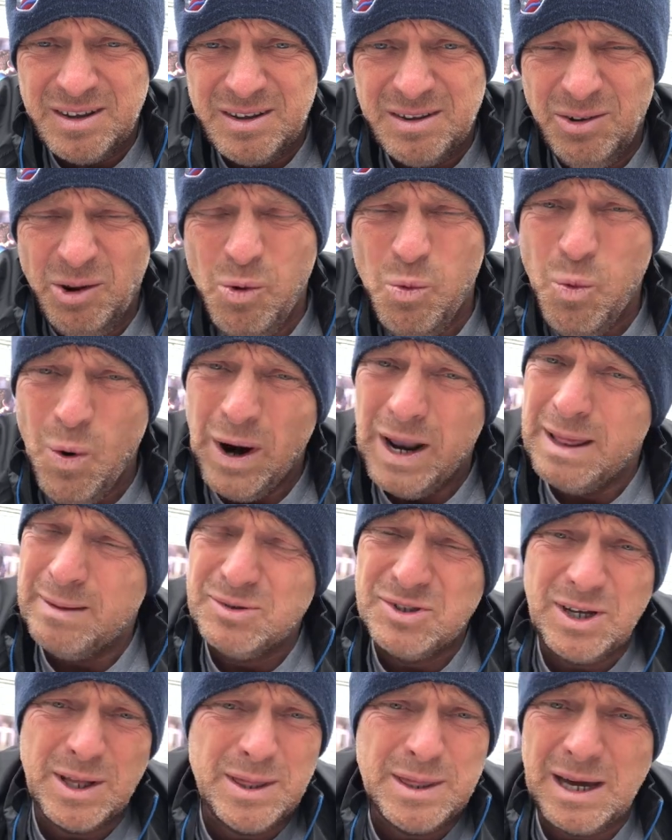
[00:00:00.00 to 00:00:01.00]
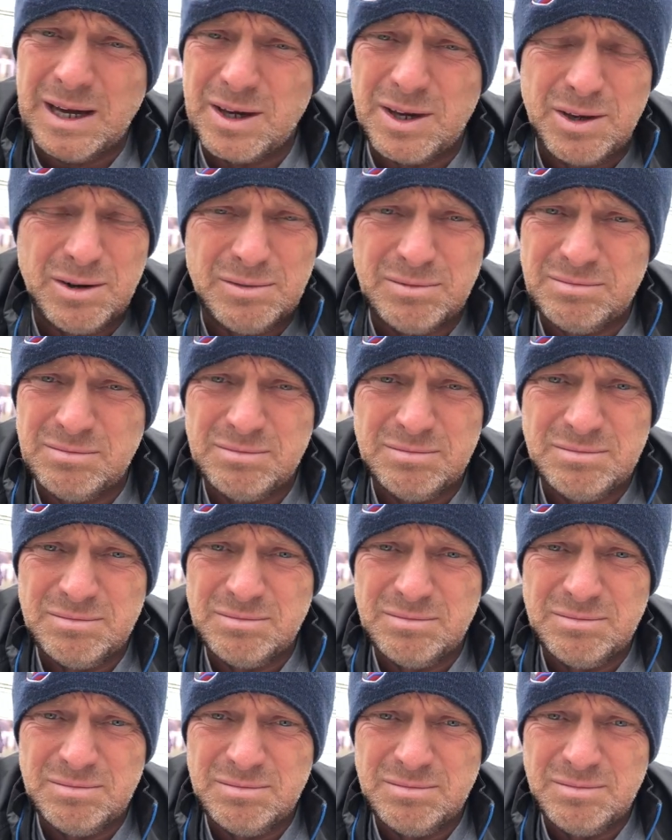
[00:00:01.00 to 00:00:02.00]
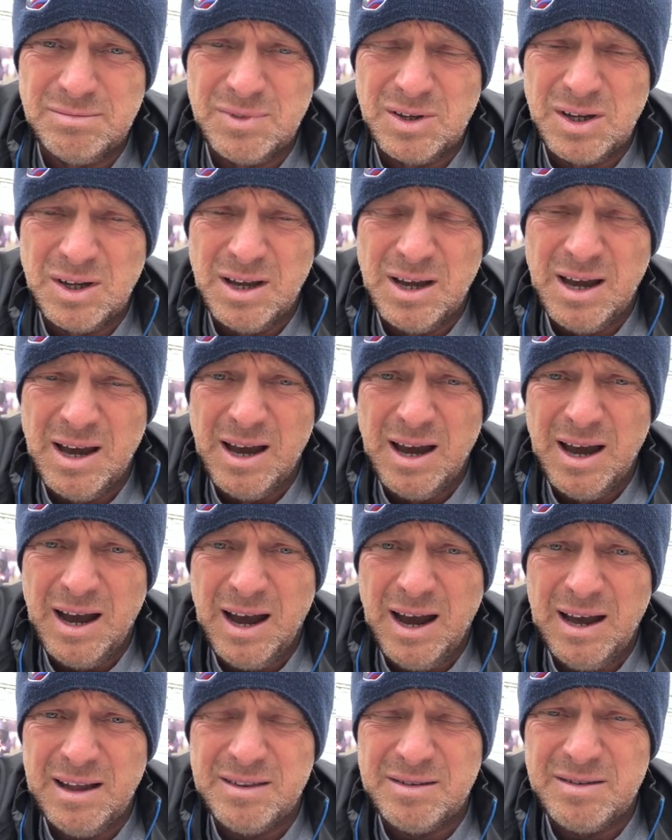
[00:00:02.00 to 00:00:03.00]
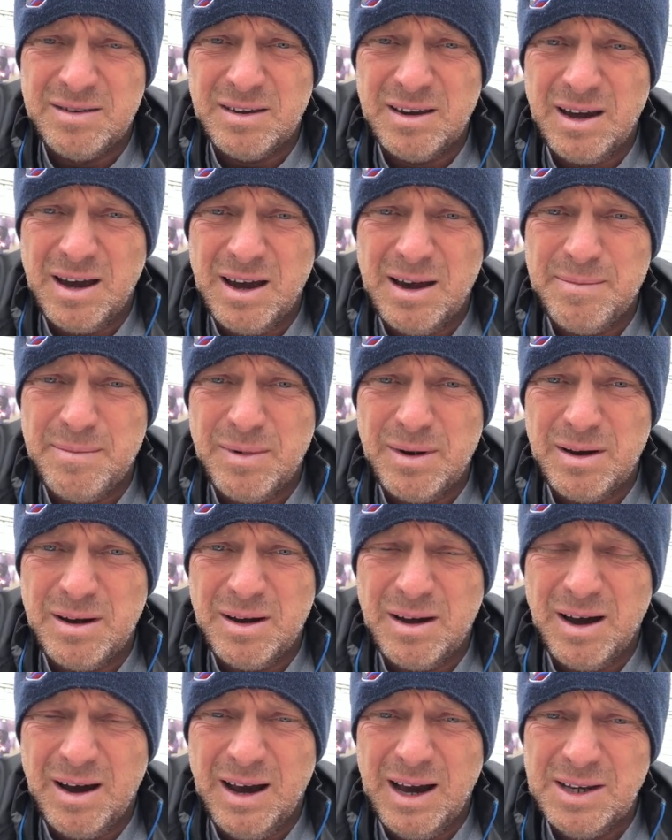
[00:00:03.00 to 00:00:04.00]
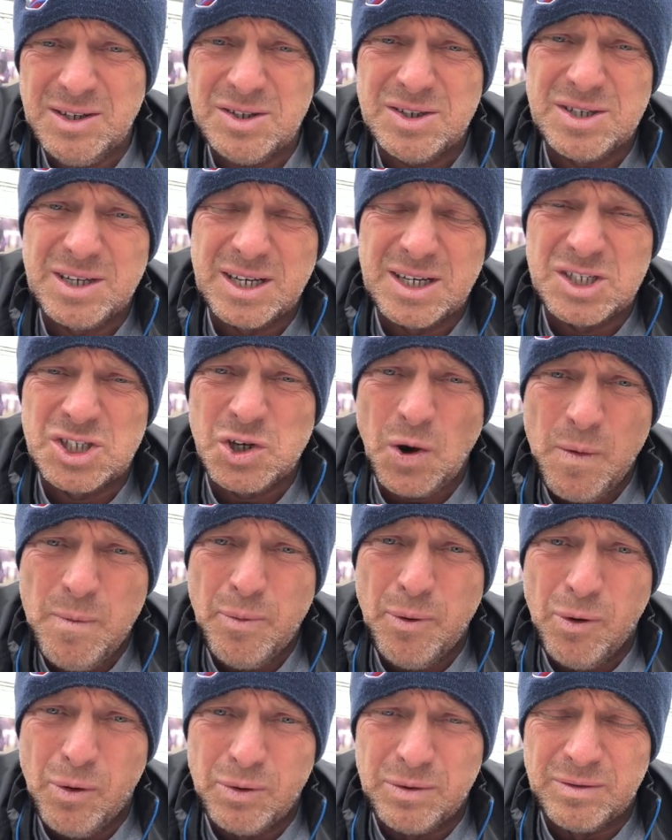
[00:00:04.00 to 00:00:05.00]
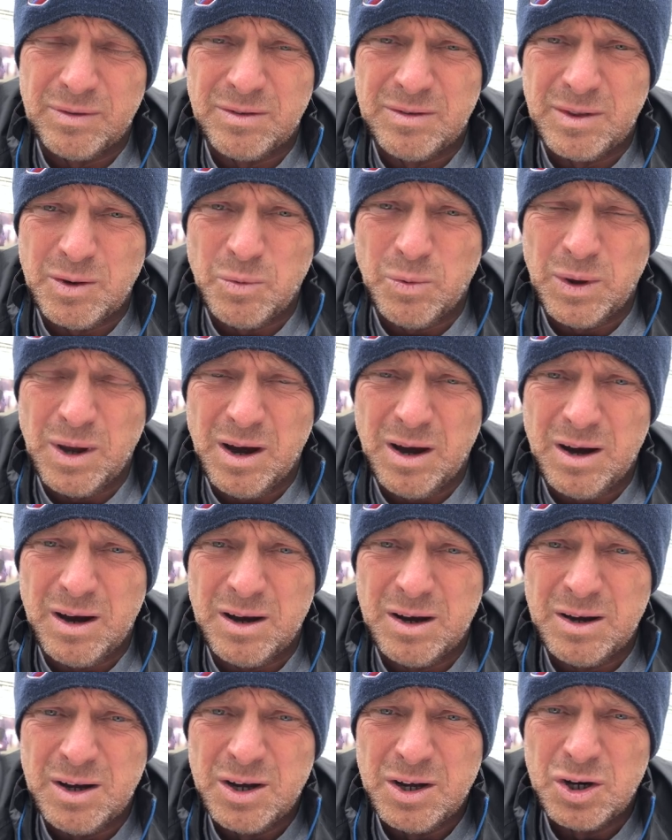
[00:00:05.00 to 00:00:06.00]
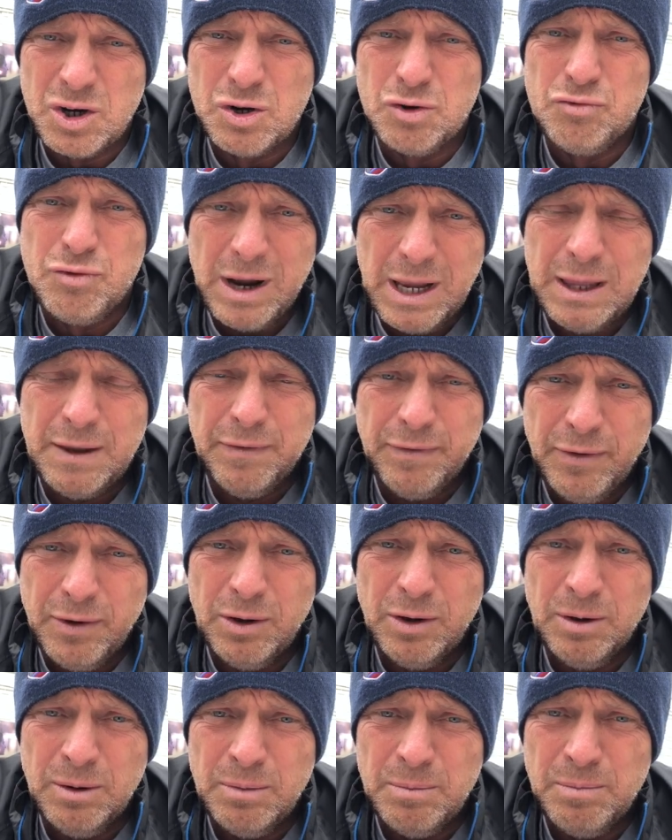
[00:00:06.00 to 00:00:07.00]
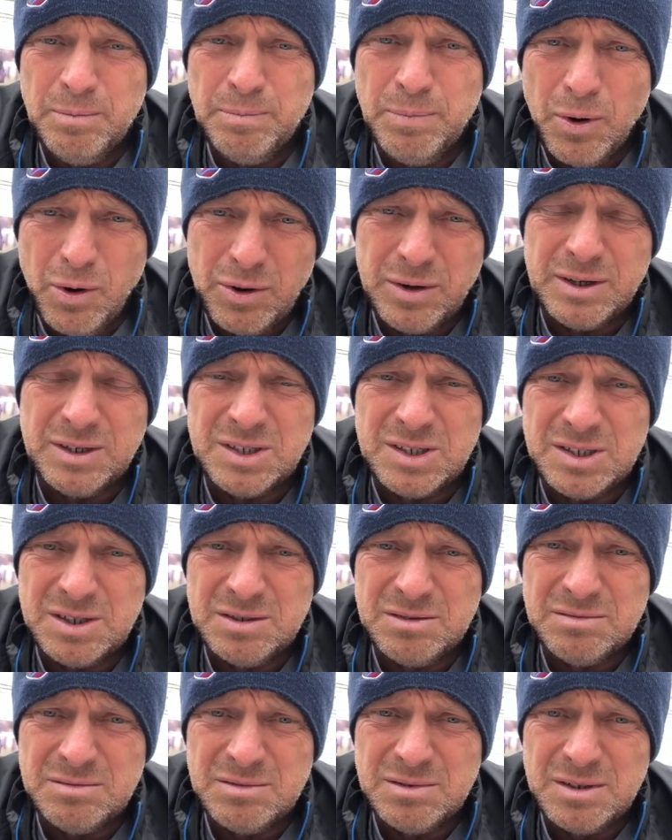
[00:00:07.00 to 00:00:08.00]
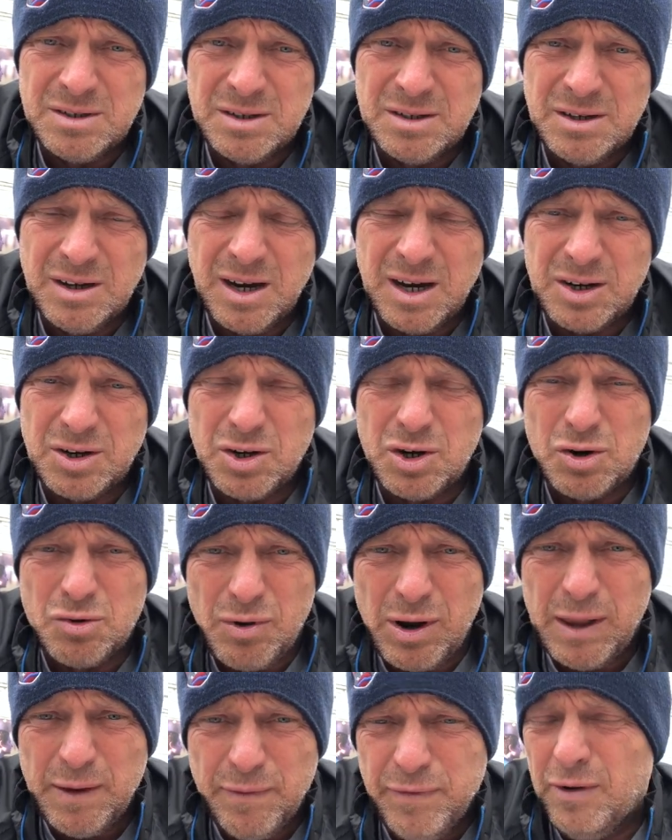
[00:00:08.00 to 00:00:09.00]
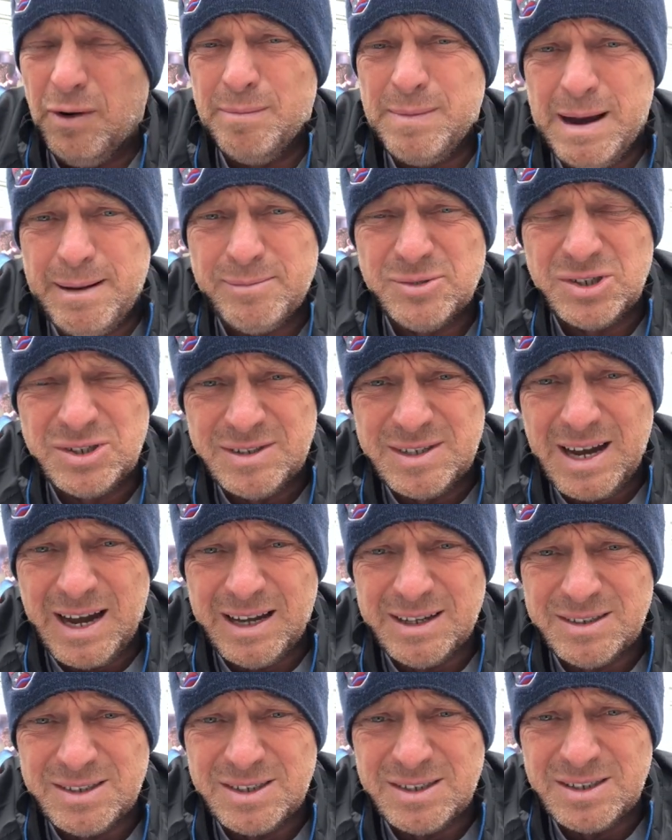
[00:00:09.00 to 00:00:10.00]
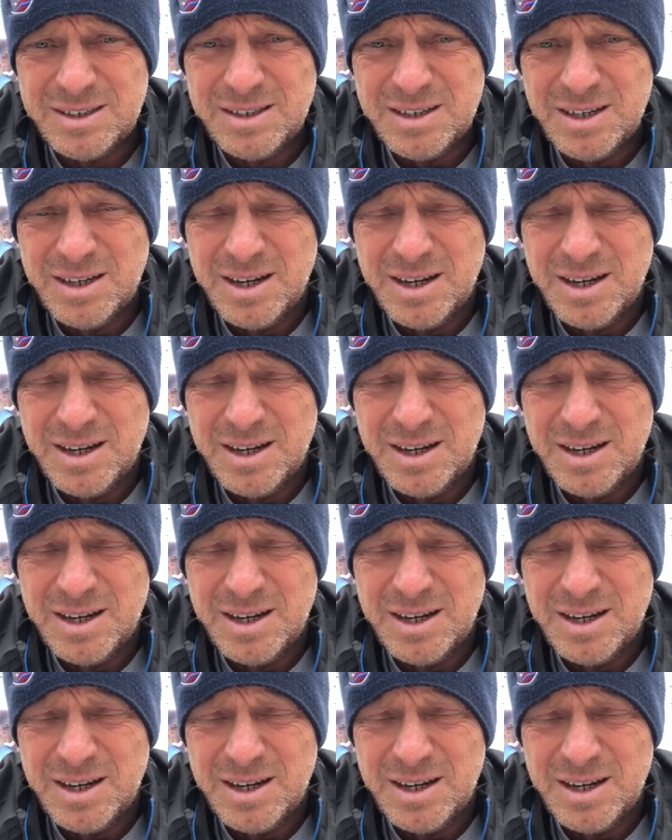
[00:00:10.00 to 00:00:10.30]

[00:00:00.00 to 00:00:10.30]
not one of them said thank you? And I just think it's so important that we are grateful boys and grateful mums and dads.